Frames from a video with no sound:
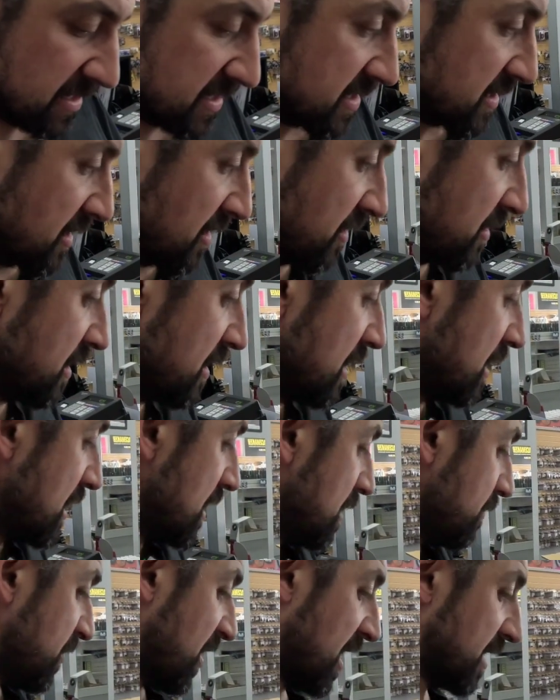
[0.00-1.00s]
So,
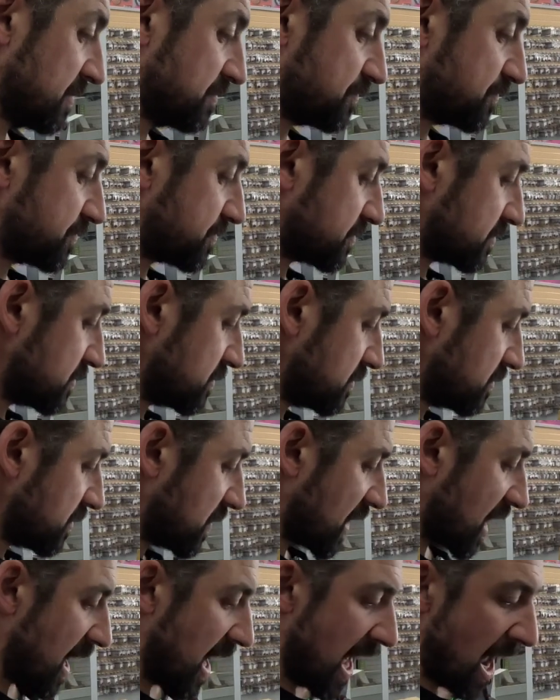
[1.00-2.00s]
but
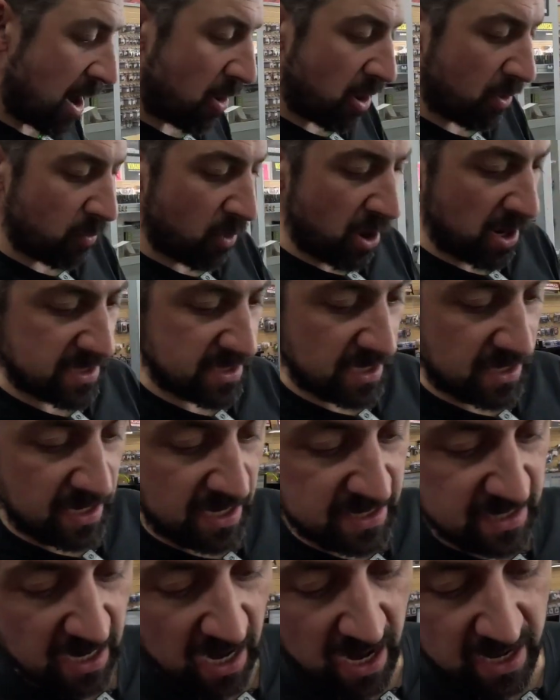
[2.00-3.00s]
how it works in
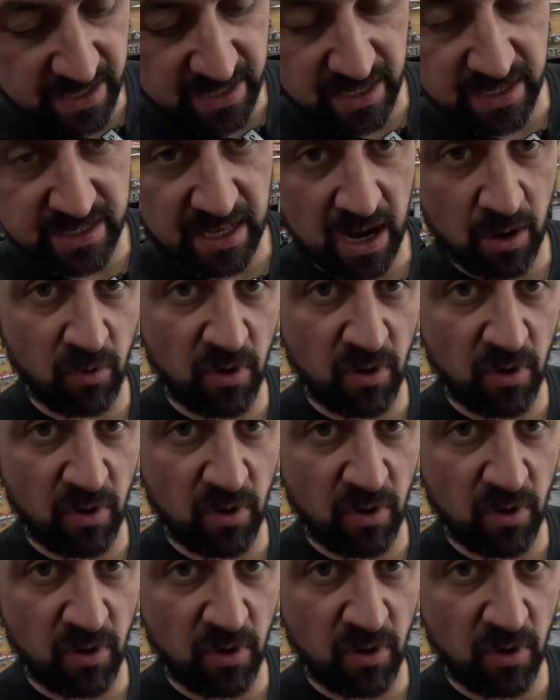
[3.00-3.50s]
this case is that